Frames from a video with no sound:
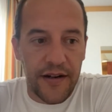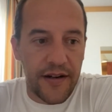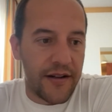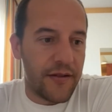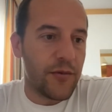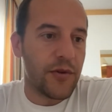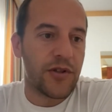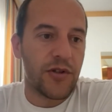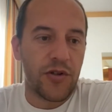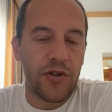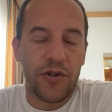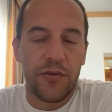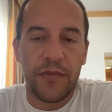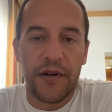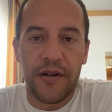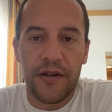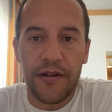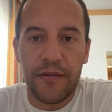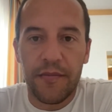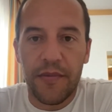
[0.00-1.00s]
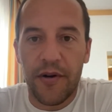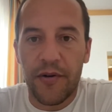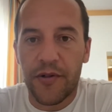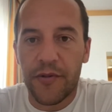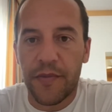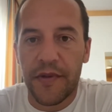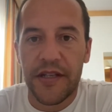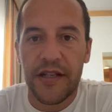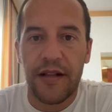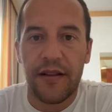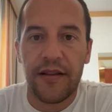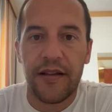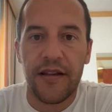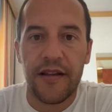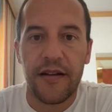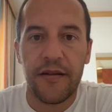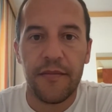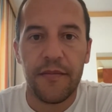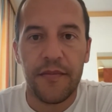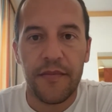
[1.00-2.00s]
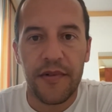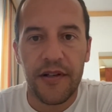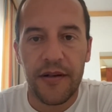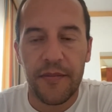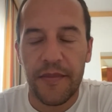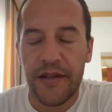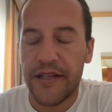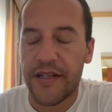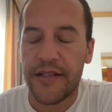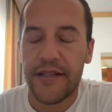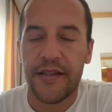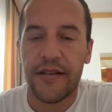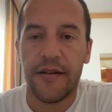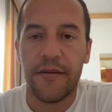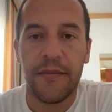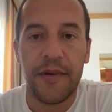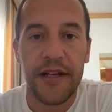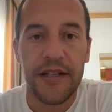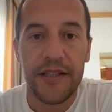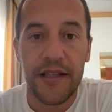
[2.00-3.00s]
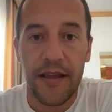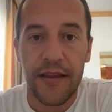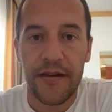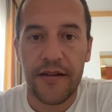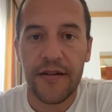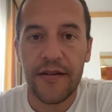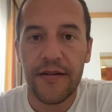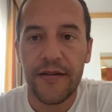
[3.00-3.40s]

and it was also very special day in Ministadi.